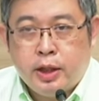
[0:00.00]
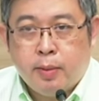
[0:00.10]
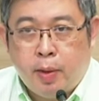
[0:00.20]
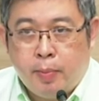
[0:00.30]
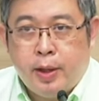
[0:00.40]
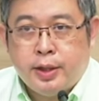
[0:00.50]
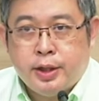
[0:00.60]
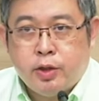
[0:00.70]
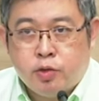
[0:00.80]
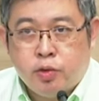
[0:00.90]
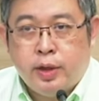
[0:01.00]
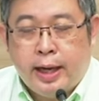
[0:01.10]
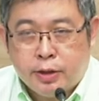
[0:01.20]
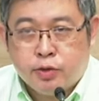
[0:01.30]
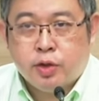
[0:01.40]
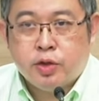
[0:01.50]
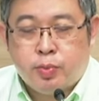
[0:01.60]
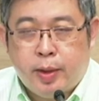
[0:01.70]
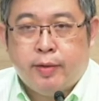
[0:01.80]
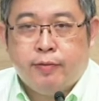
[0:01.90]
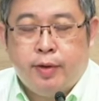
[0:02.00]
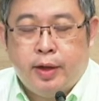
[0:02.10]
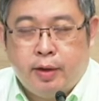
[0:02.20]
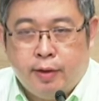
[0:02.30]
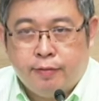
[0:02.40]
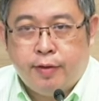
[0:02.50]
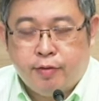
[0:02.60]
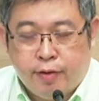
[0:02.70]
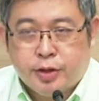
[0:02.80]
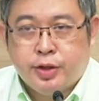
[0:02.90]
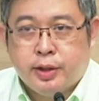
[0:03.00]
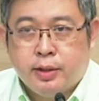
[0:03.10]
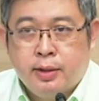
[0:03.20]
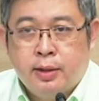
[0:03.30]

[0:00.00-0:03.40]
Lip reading: in the population through natural spread of infection.